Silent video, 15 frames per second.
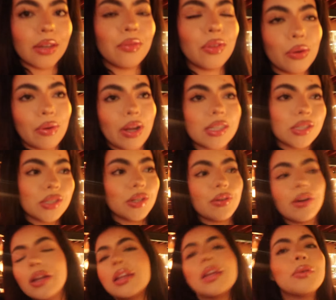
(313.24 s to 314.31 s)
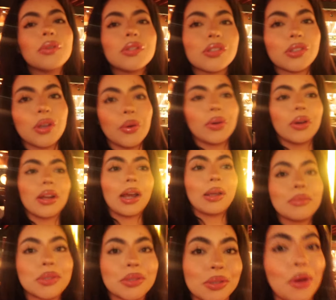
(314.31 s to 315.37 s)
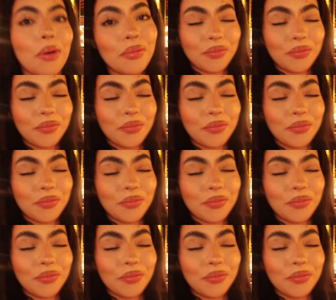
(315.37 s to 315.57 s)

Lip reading: the restaurant. It was so good. I'm so